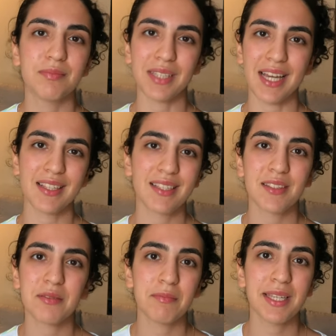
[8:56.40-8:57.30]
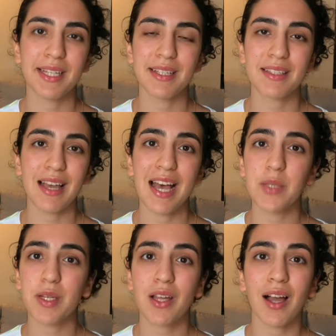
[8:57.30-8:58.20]
Yes, because as
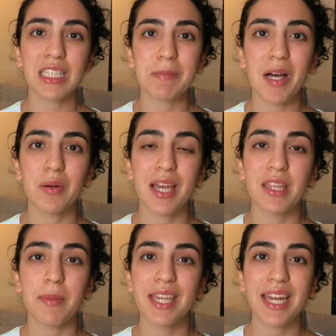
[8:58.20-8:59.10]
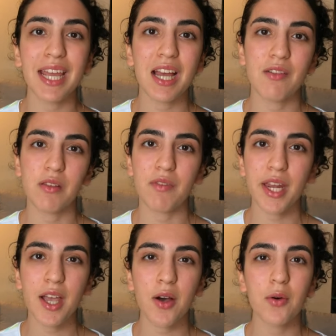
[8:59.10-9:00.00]
we talked about in the beginning of the
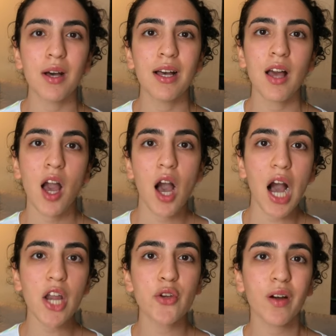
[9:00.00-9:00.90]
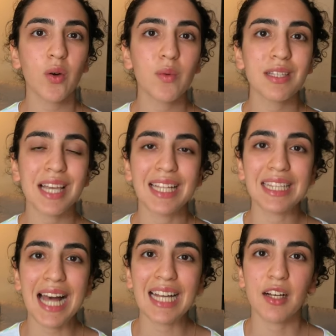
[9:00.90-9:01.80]
video, unknowns and
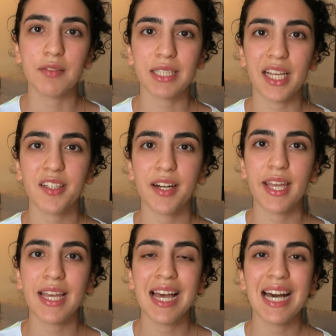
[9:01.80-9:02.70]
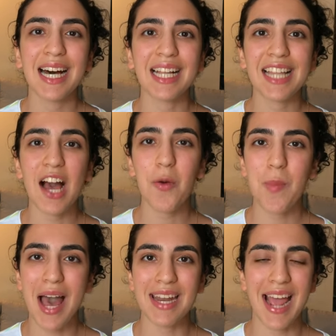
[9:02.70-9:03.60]
lack of clarity allow
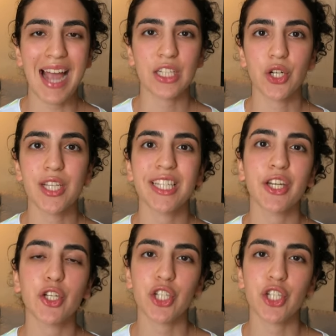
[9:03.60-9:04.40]
bad actors to